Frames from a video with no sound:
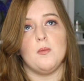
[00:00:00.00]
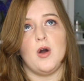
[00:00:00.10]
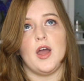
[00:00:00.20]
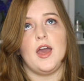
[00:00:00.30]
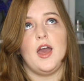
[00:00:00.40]
and
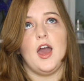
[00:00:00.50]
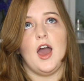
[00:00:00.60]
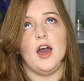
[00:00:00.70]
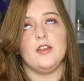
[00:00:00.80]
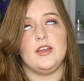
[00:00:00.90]
might
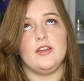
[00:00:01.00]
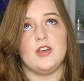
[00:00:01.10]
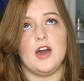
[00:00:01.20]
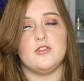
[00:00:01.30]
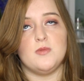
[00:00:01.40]
need
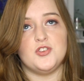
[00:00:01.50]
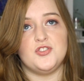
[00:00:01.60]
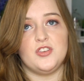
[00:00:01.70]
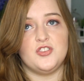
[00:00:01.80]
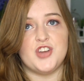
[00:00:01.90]
to have an
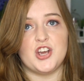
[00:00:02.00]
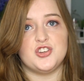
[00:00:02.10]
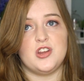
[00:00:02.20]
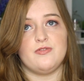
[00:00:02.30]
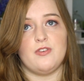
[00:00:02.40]
emergency
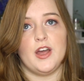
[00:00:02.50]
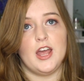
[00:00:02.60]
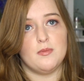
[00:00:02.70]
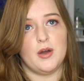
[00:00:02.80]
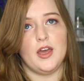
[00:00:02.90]
injection if I
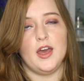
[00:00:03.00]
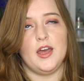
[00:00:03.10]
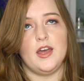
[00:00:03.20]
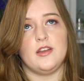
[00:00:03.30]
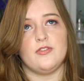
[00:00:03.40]
hit my head,